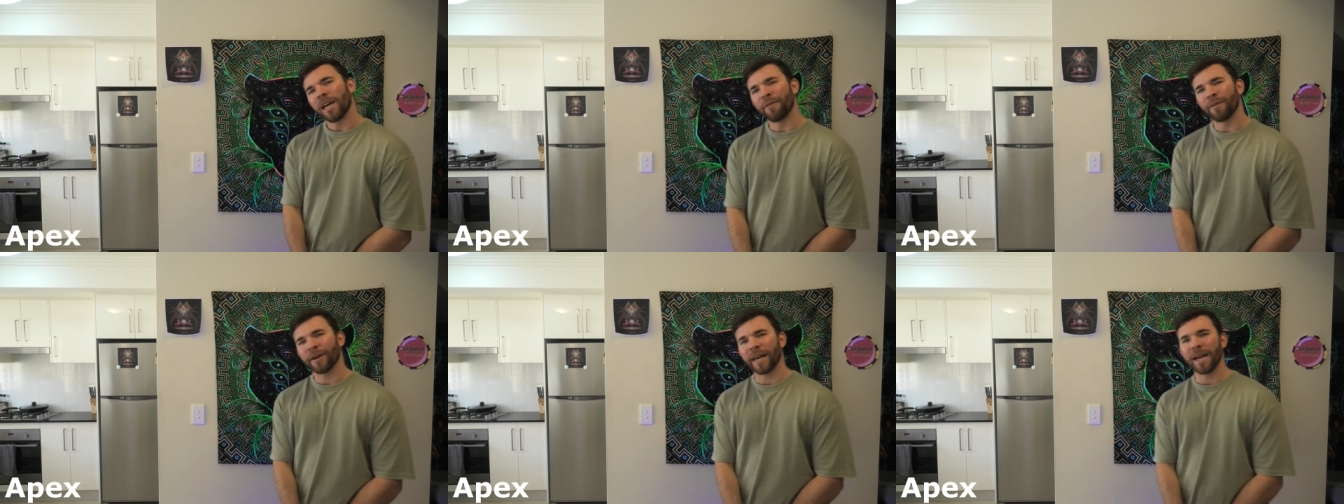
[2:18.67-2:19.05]

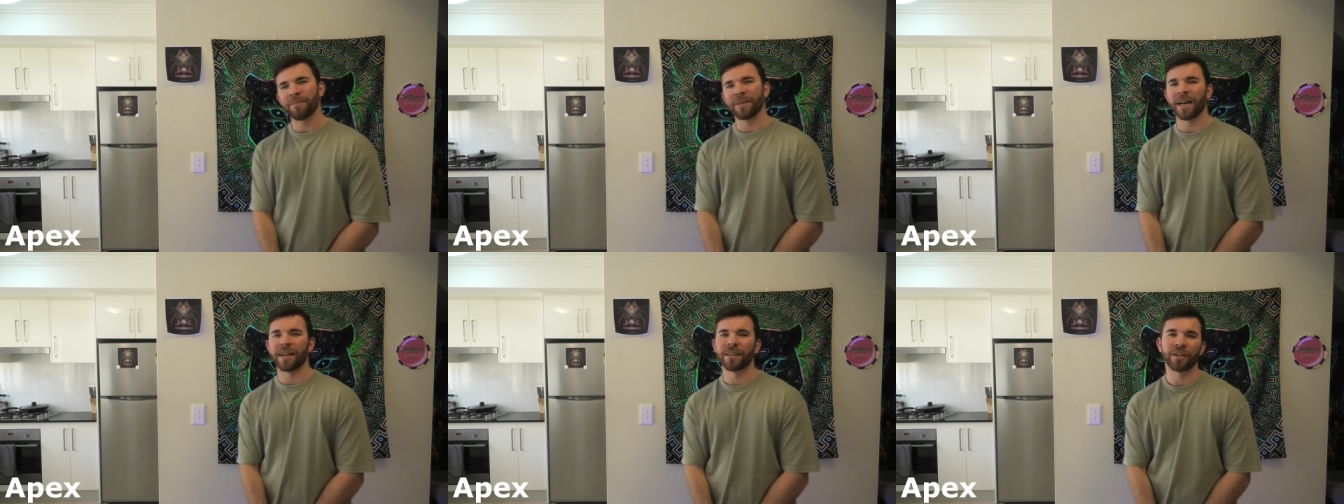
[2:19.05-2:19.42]
If it
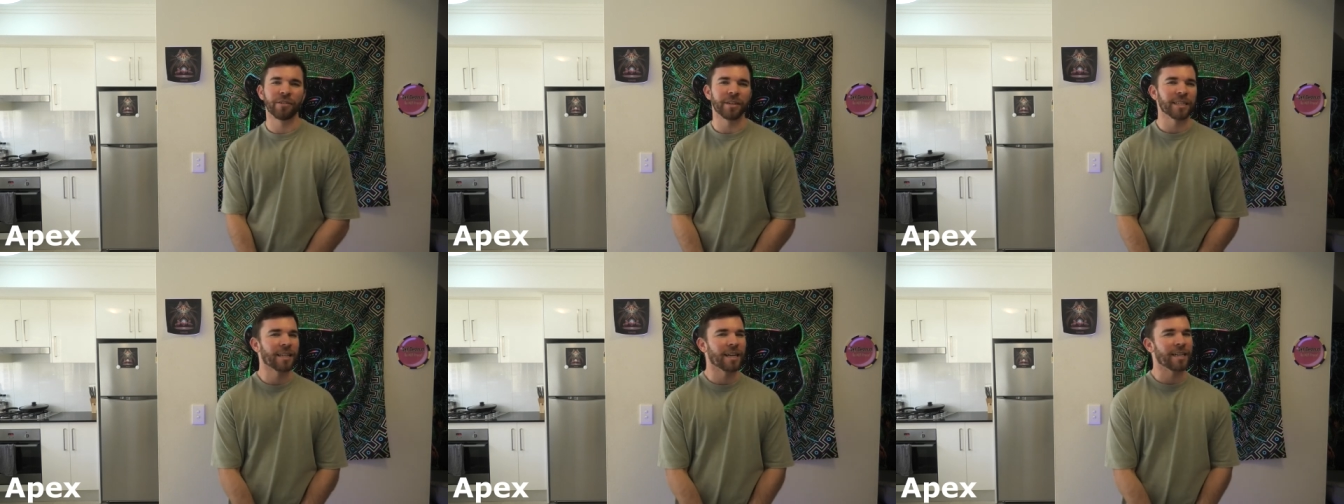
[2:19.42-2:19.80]
came down to
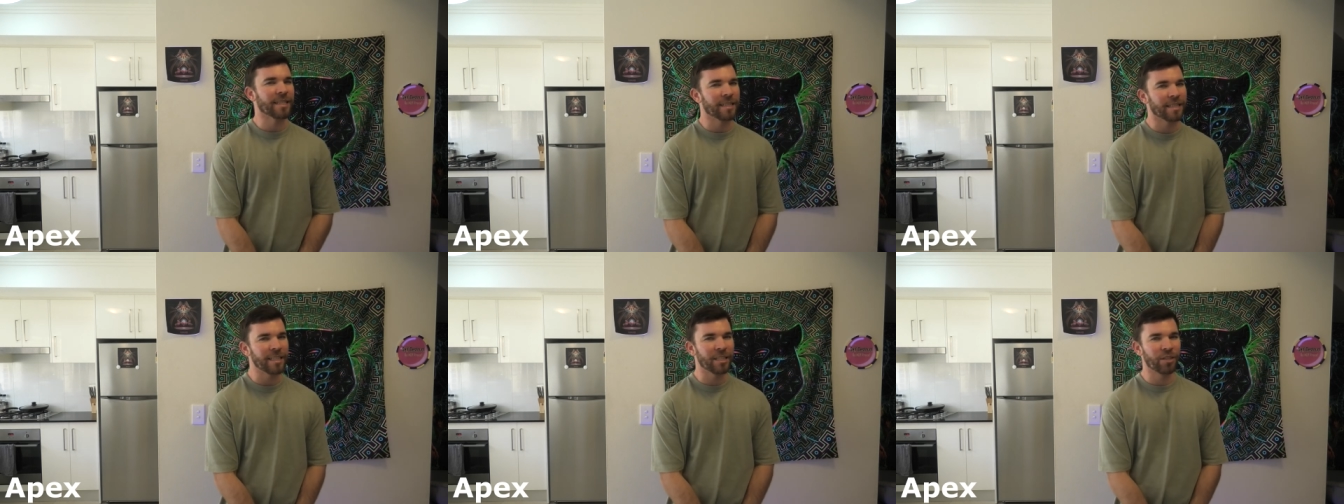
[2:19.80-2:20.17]

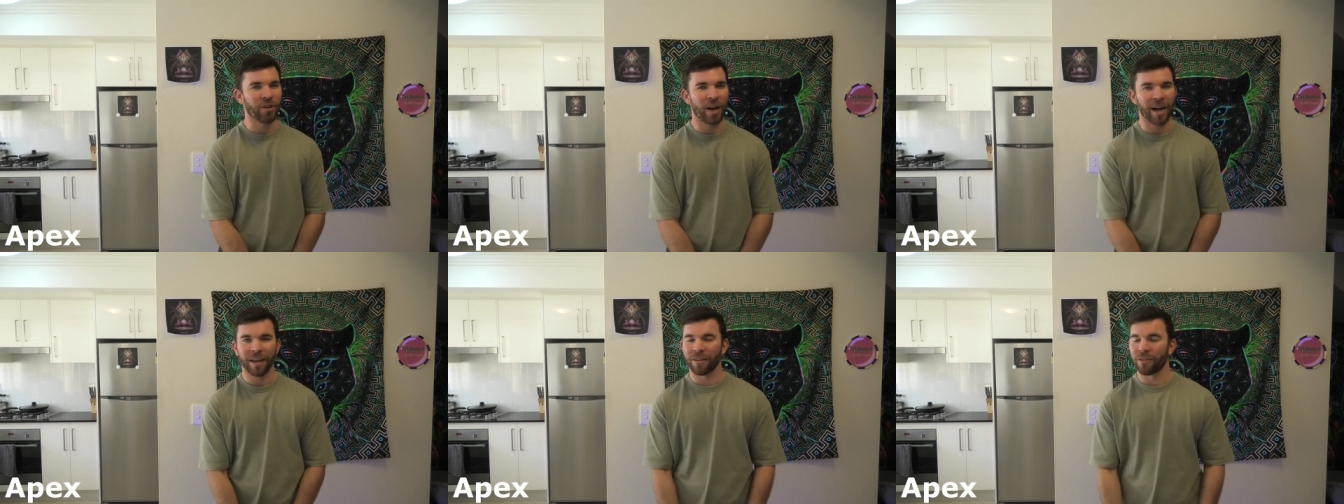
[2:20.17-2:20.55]
criticizing this
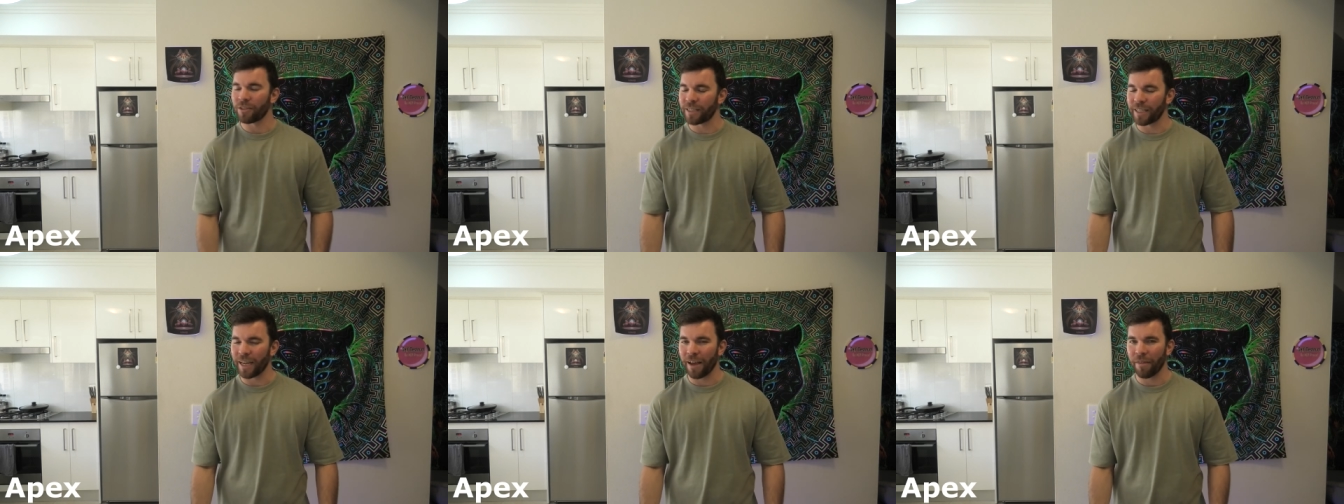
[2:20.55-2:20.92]
track
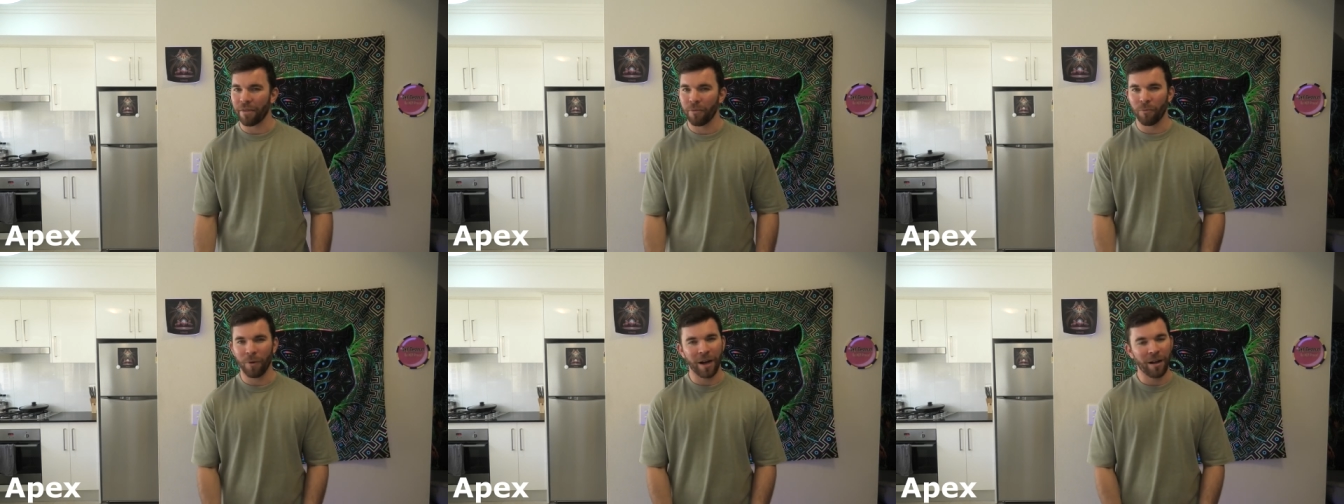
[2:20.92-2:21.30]
or
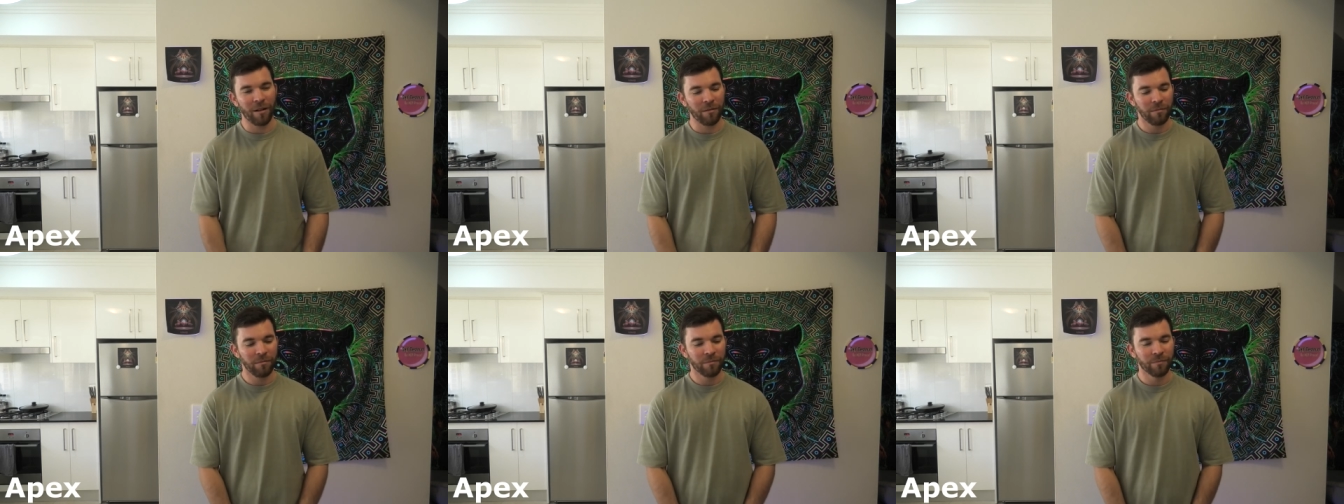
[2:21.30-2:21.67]
death,
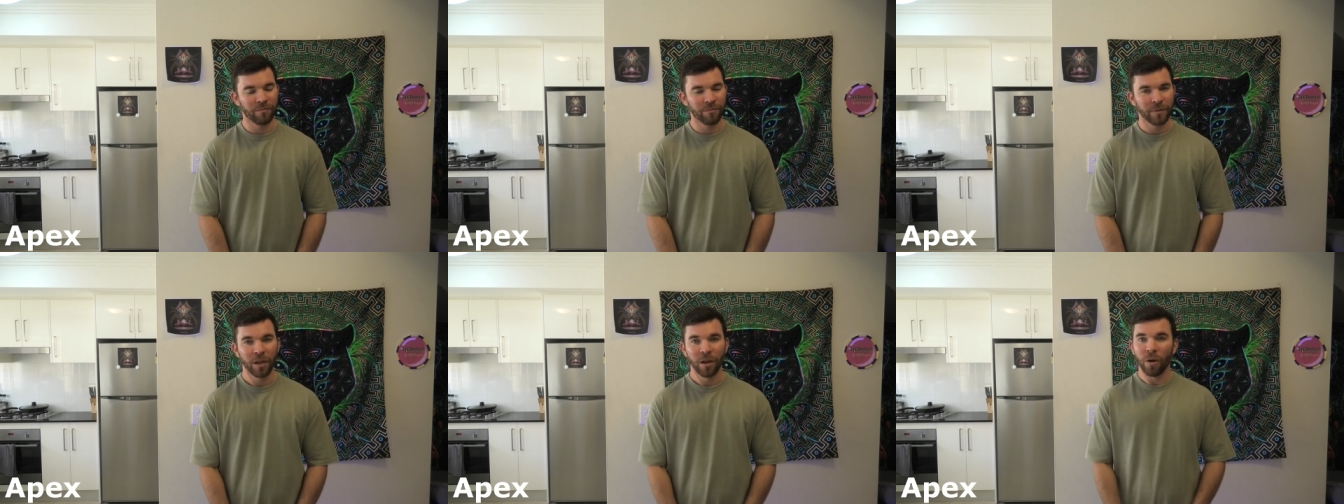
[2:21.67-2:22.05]
well
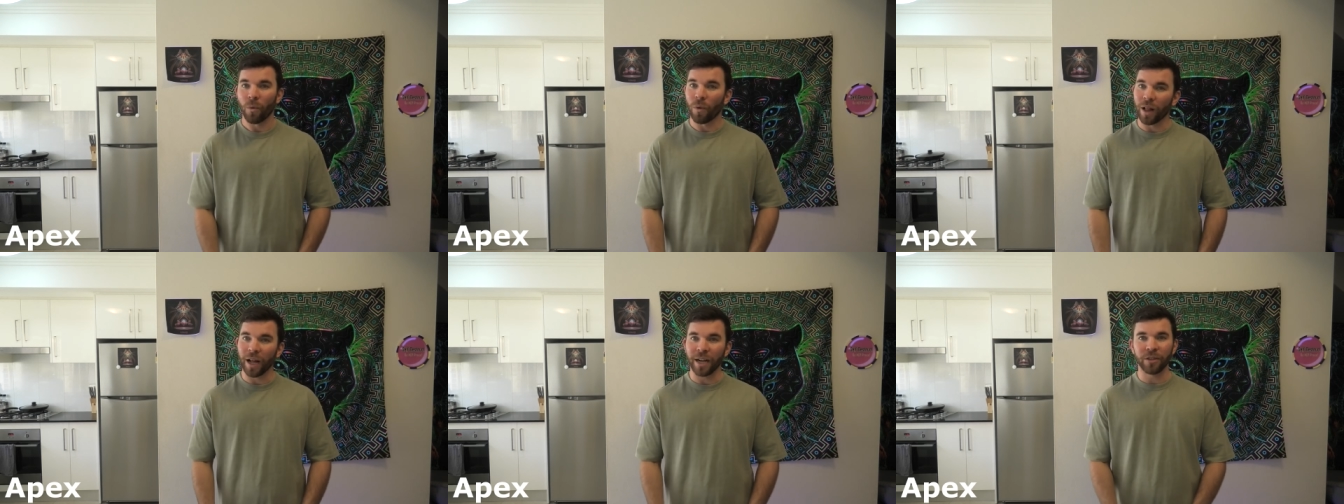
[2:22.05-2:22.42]

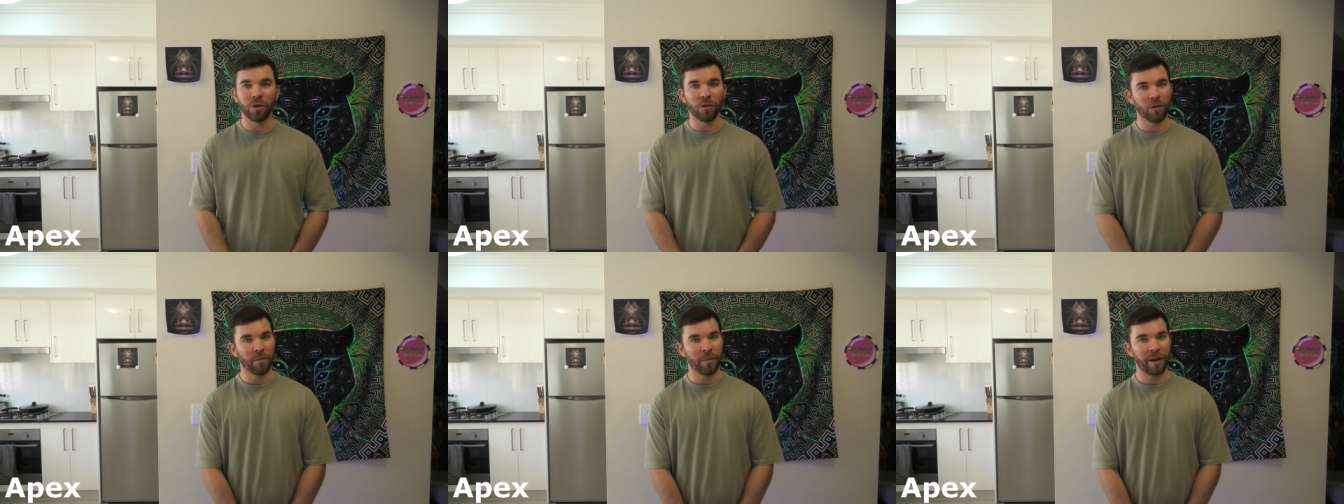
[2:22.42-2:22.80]
I'd
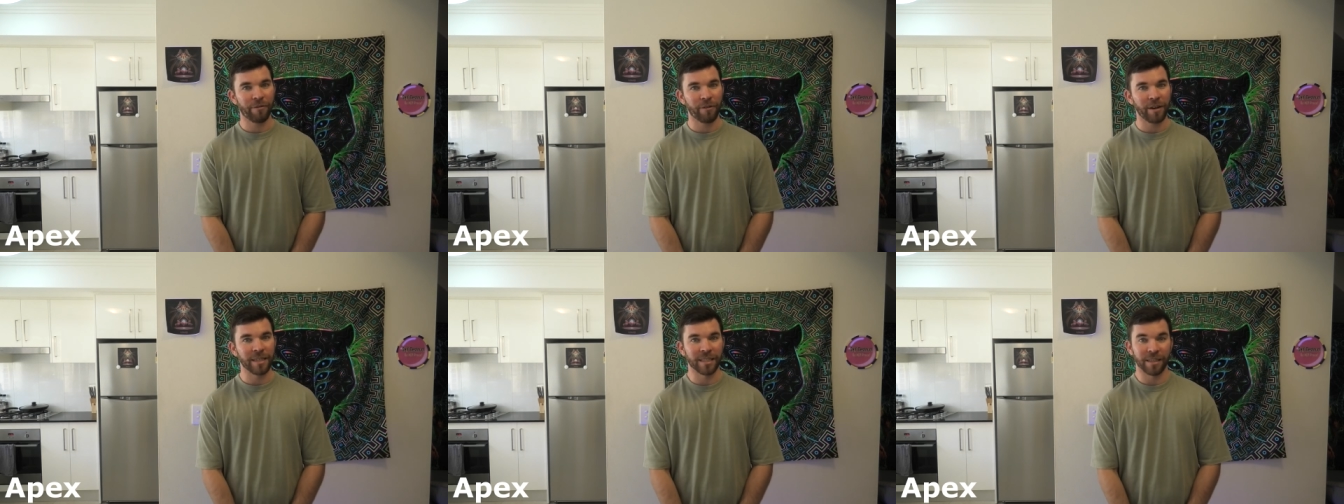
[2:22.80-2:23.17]
call all my
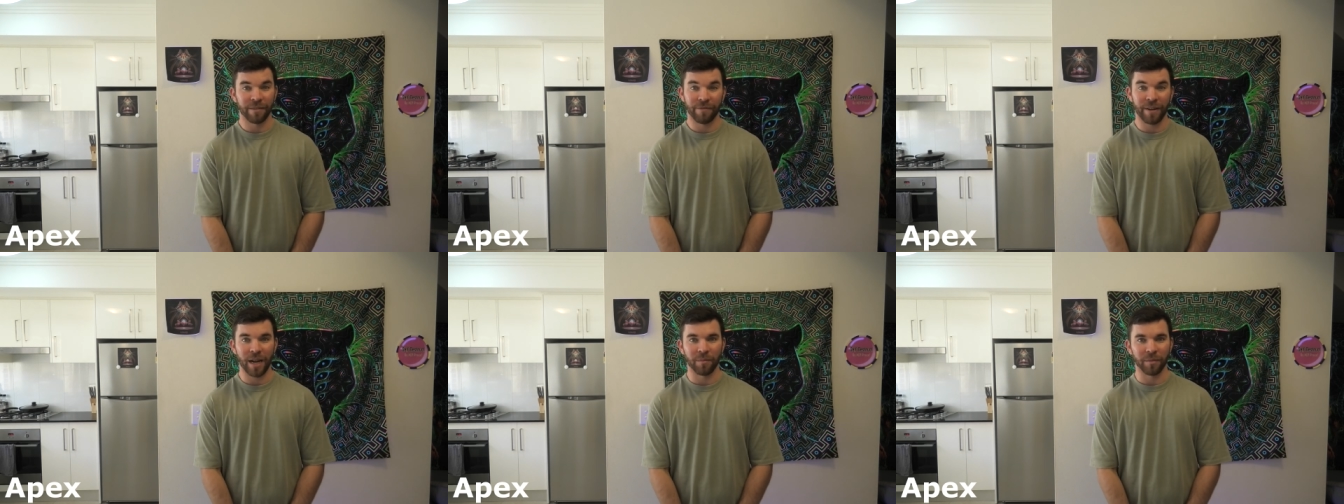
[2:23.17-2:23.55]
friends
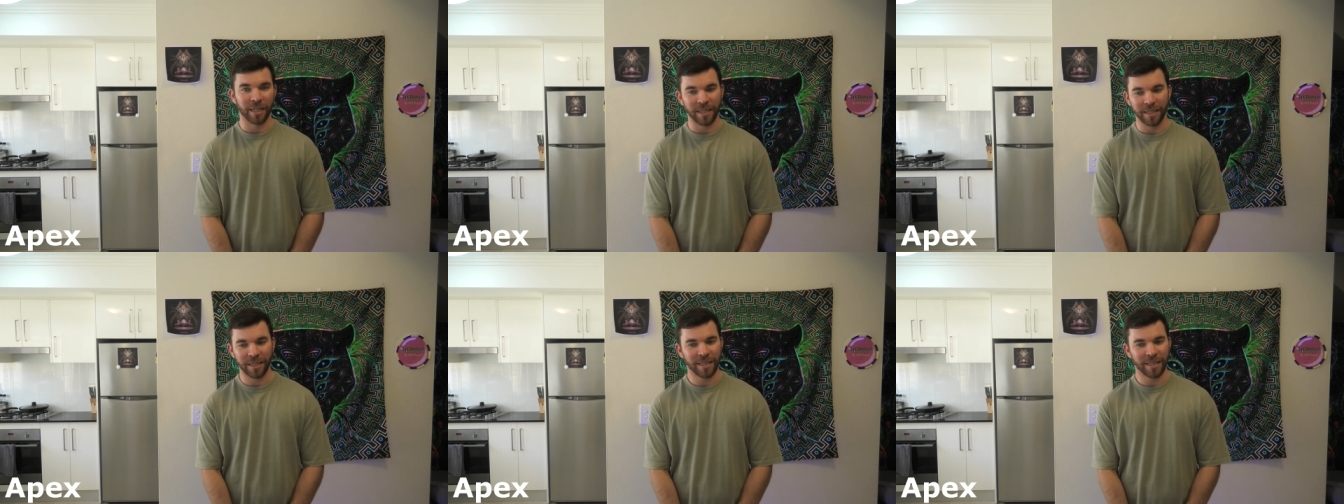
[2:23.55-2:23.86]
and family and